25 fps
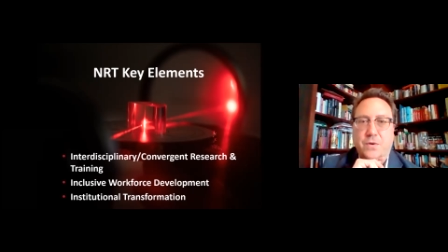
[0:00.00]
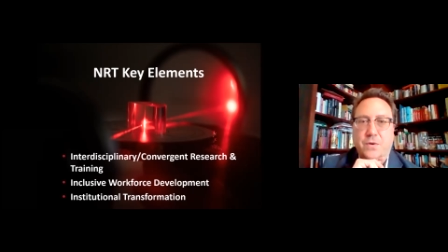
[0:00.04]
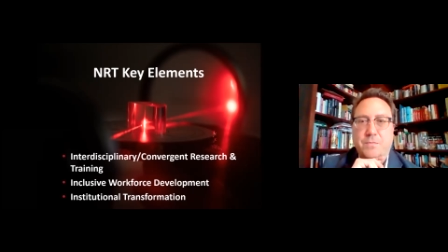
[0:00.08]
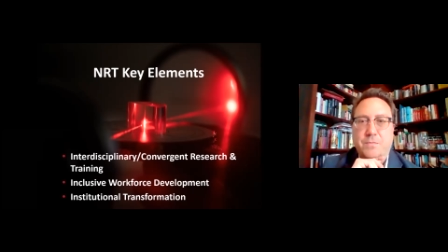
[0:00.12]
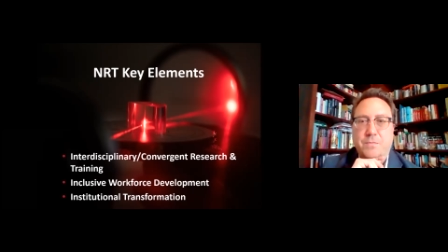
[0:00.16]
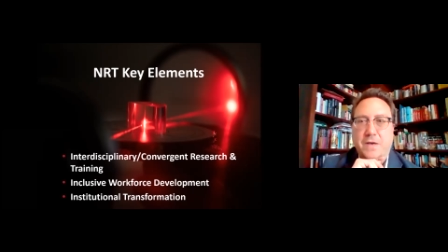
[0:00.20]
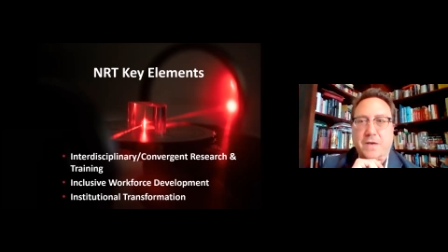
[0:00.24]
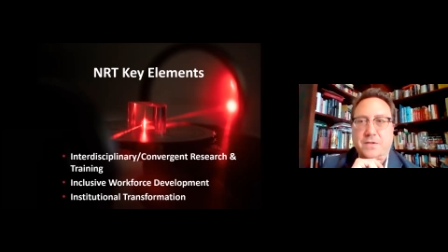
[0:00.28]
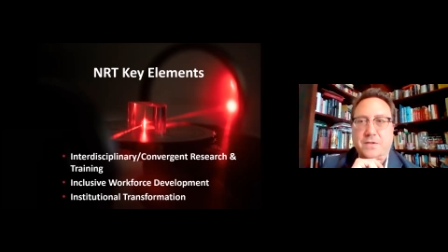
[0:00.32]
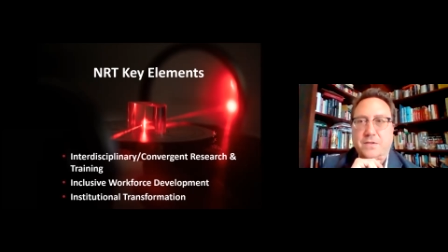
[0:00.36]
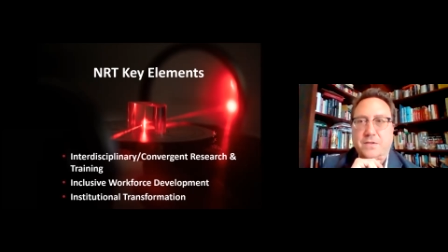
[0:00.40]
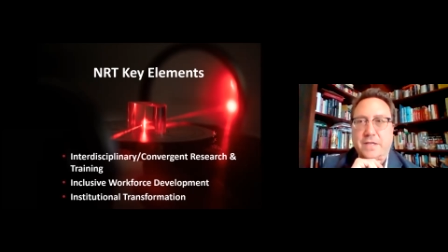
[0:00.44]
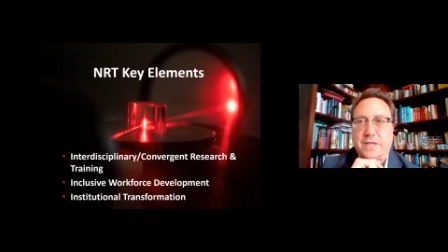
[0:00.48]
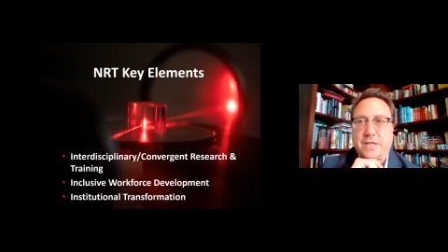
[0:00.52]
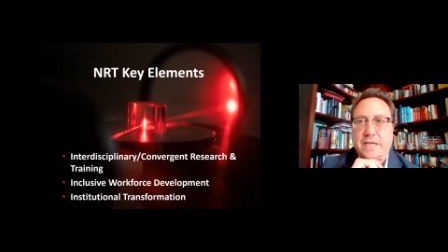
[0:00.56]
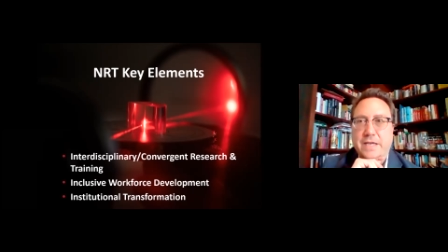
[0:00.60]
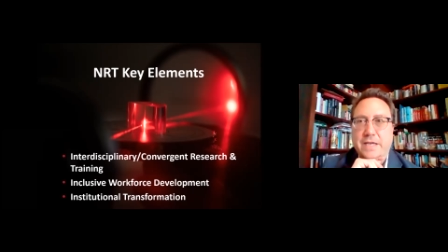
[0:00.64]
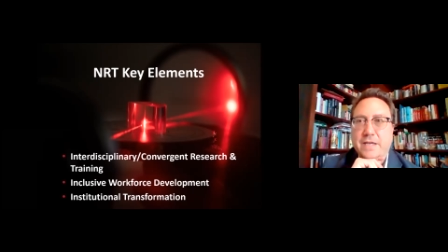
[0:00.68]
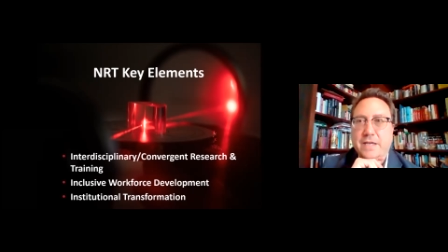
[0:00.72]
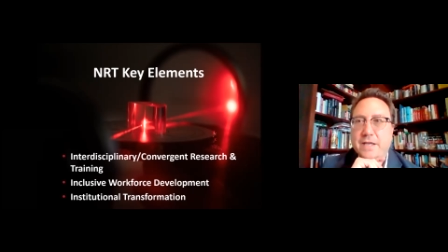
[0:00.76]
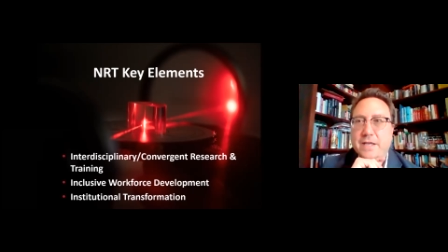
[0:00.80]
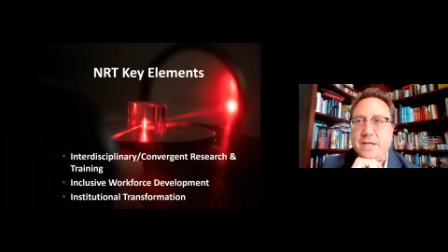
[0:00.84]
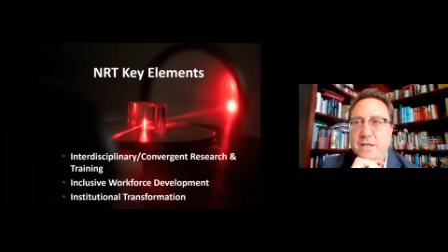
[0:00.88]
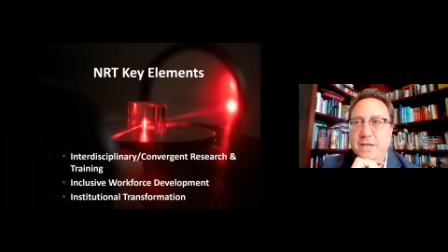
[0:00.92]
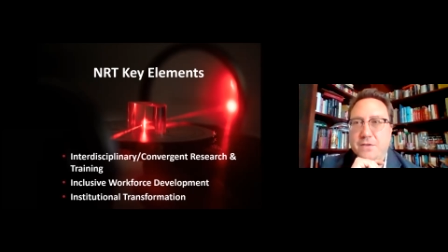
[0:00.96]

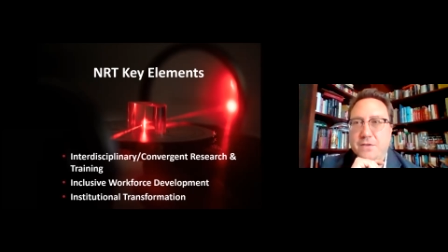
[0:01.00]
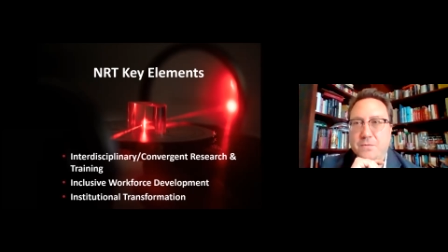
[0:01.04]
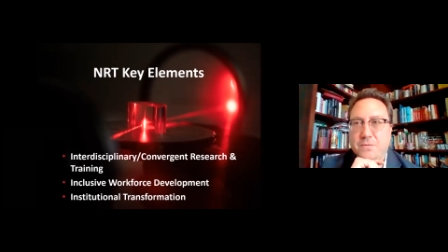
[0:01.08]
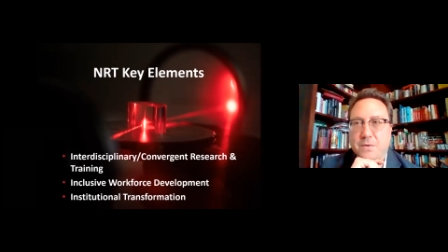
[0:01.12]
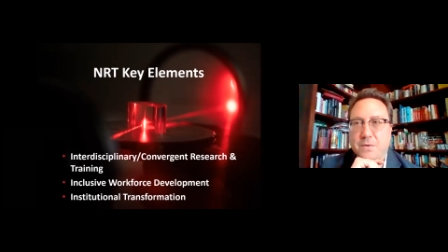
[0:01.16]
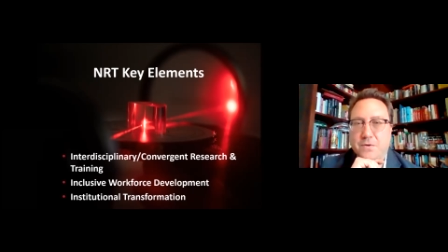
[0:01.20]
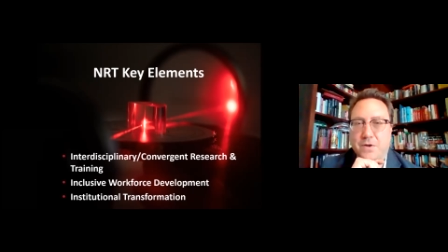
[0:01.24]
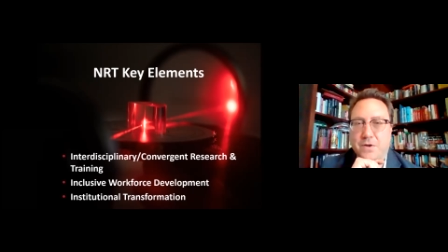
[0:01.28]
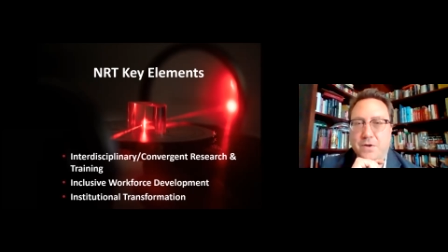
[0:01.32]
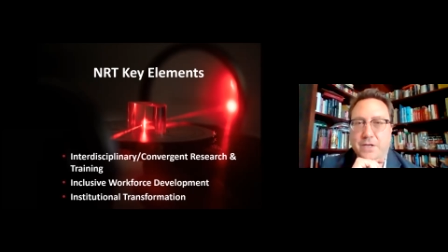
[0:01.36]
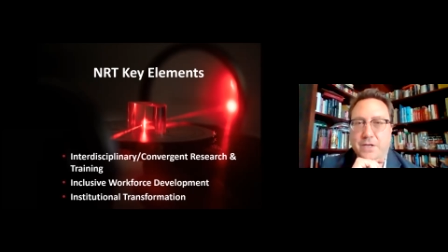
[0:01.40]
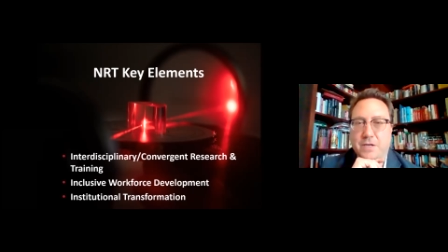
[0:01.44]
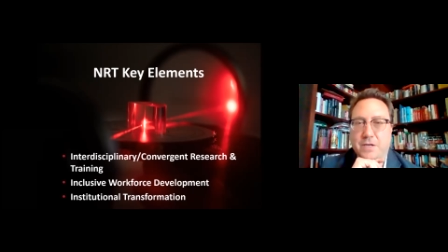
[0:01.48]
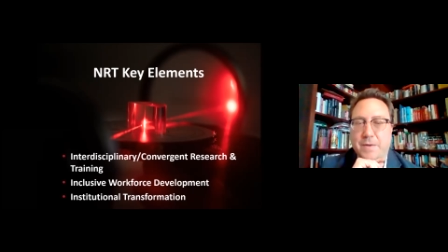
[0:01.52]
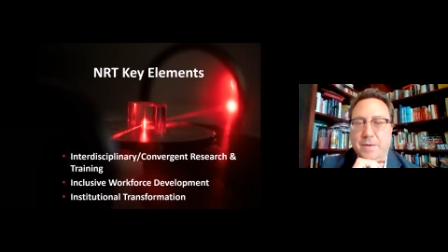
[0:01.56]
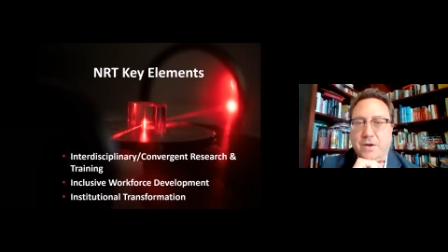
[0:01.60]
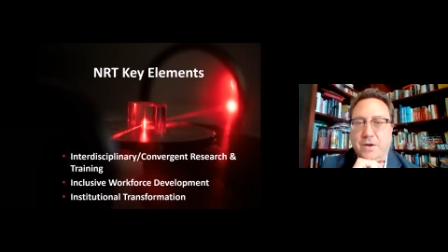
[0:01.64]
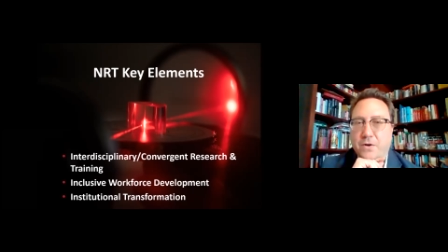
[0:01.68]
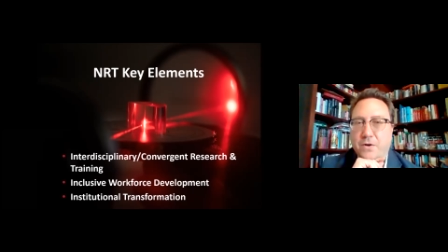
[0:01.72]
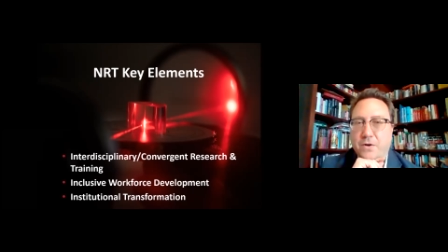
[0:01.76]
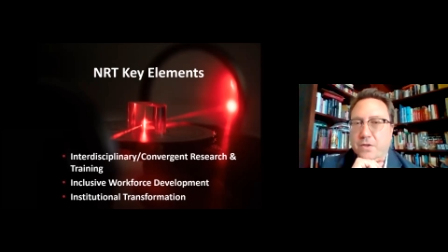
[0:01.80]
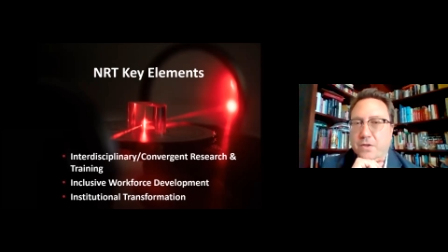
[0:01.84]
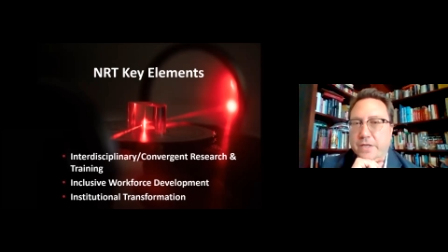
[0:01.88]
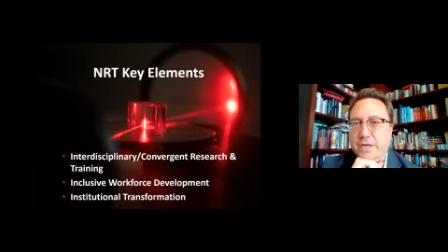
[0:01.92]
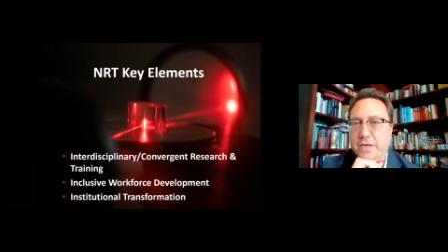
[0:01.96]
especially as we were talking about
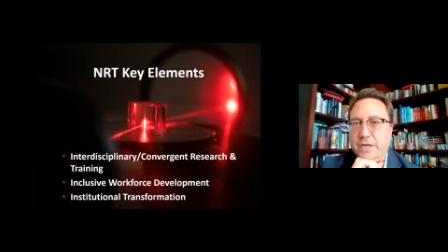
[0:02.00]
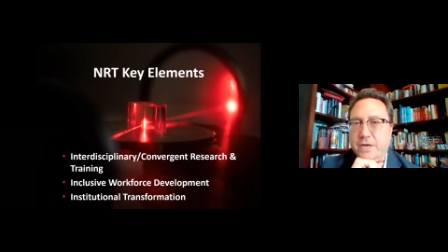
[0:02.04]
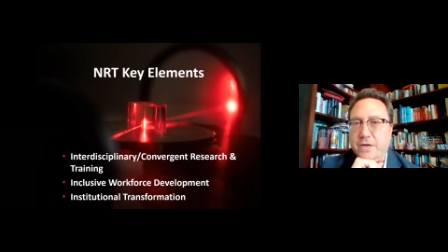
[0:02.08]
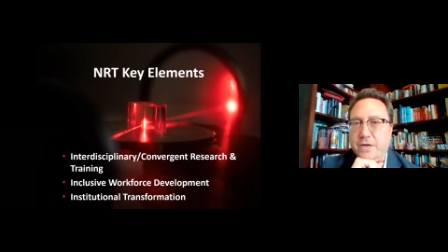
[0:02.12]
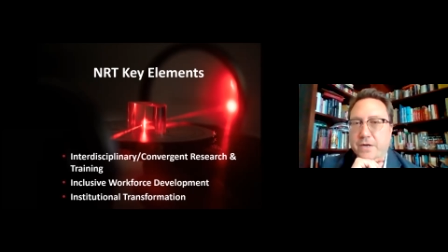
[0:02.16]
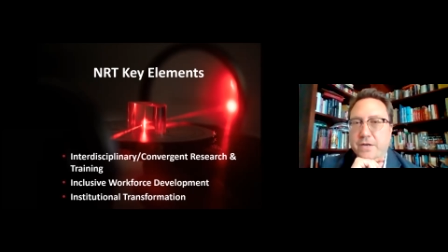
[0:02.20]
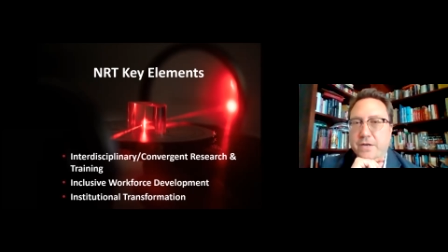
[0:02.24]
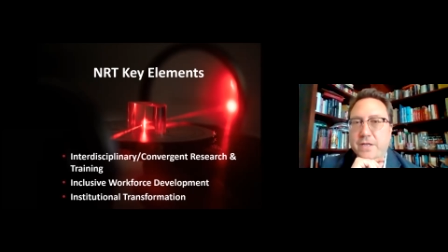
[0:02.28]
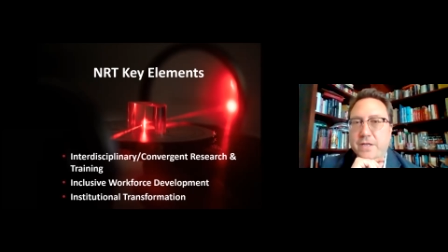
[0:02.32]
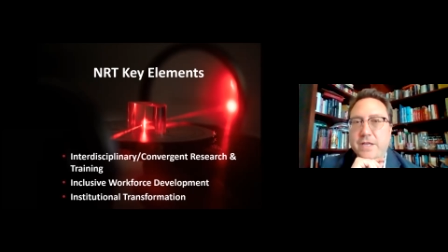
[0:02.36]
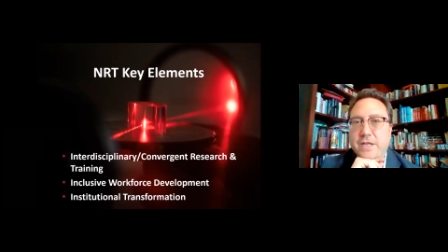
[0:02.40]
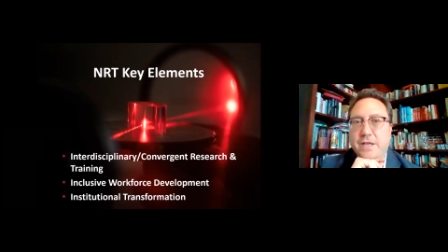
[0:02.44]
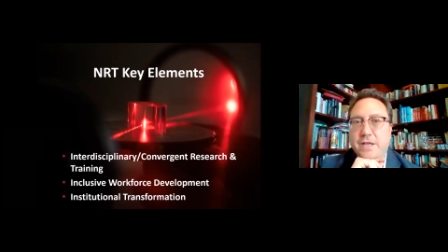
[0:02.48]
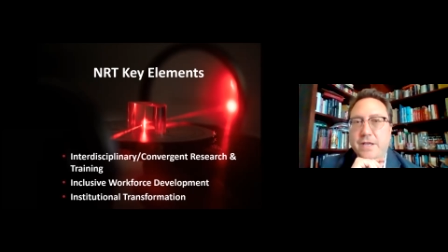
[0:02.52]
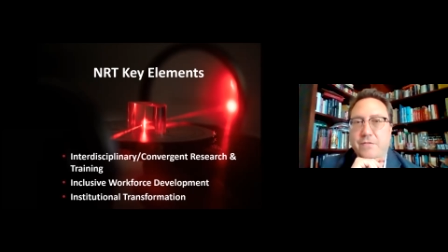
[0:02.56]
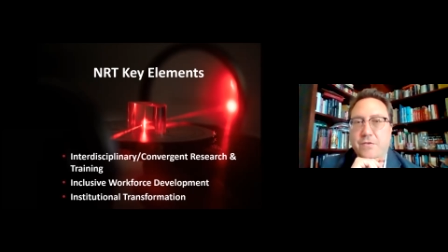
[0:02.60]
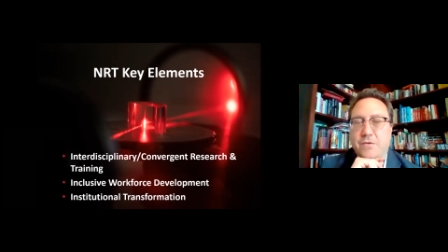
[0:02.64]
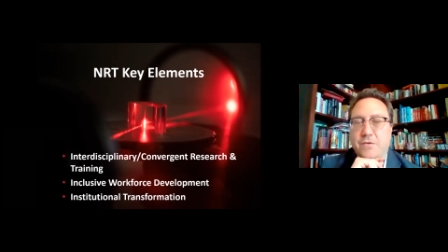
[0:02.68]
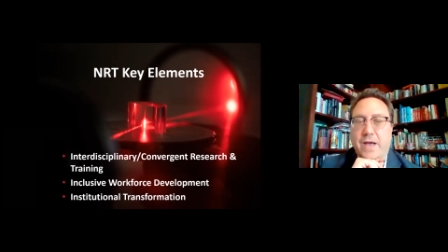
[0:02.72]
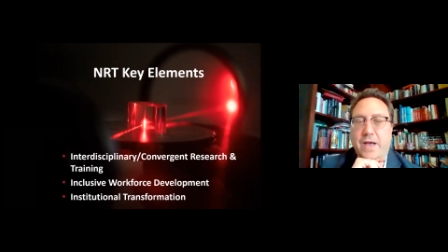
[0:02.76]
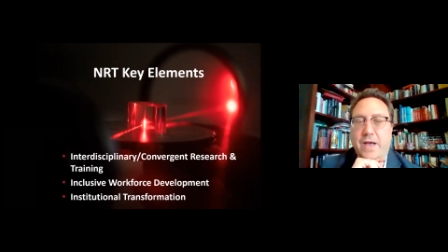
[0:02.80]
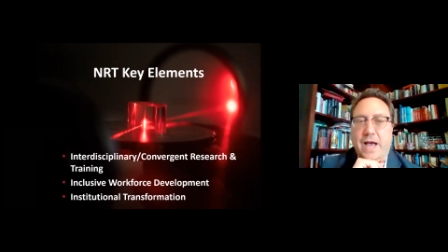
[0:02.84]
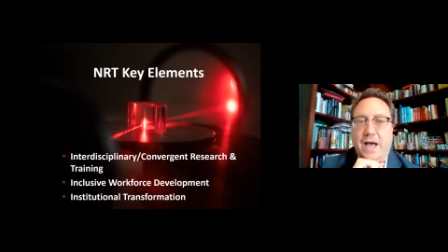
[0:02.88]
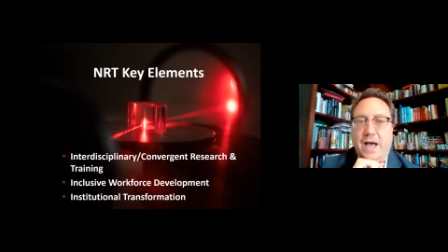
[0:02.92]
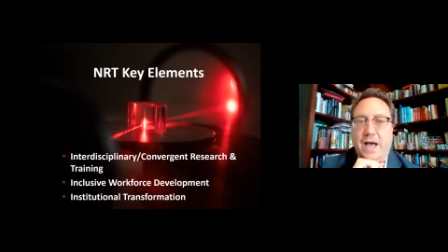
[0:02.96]
earlier, if you
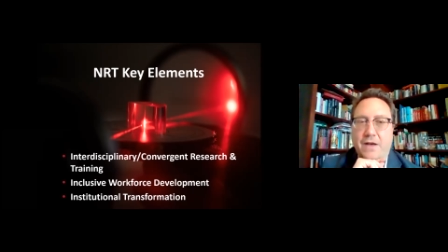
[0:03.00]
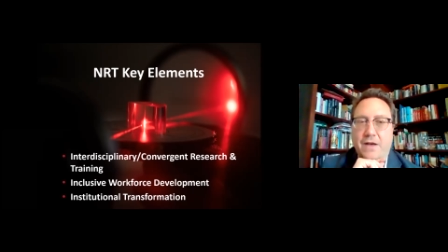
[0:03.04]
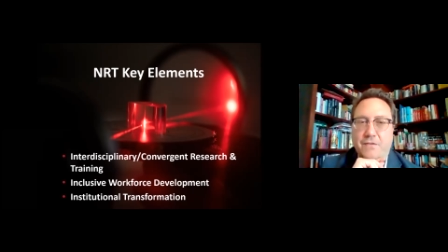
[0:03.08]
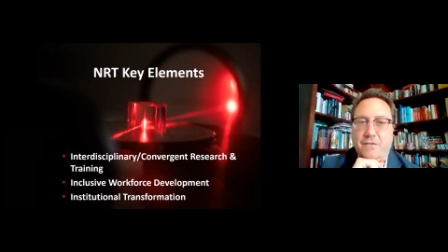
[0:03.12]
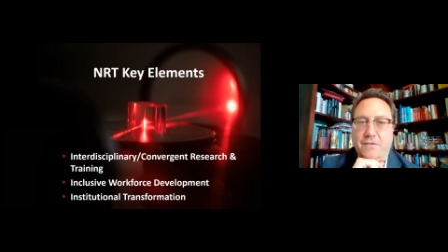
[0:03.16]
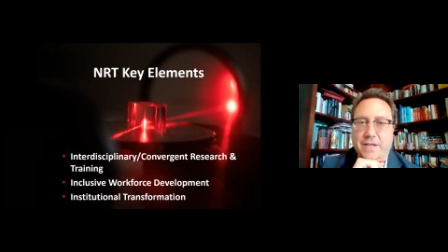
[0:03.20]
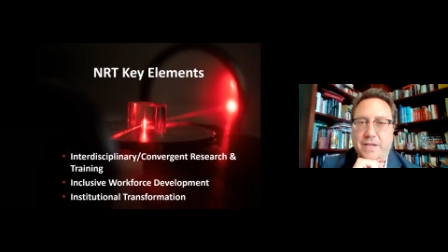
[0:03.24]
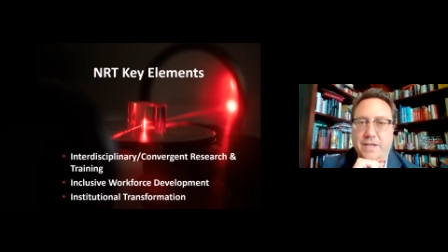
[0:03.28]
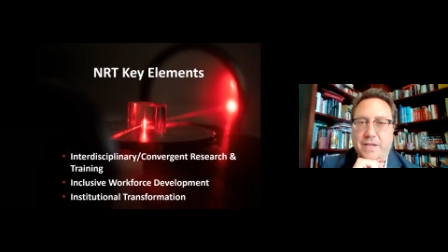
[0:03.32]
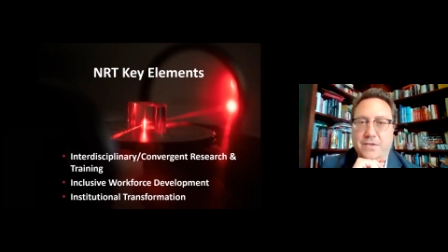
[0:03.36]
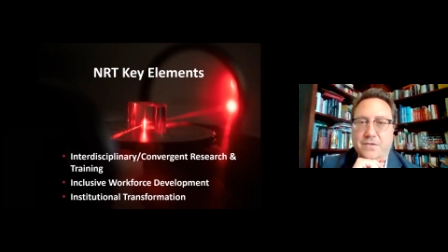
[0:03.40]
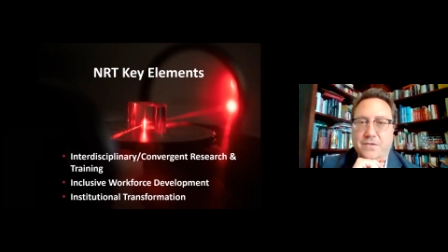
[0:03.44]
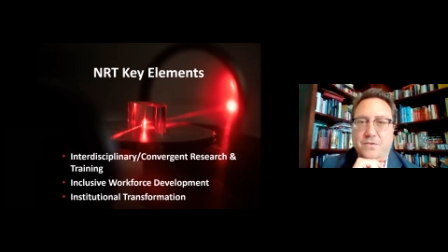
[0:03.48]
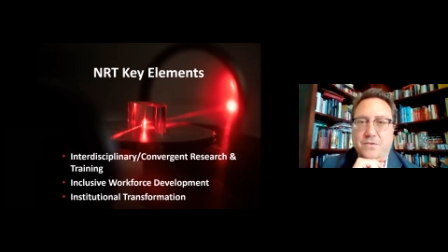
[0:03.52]
have a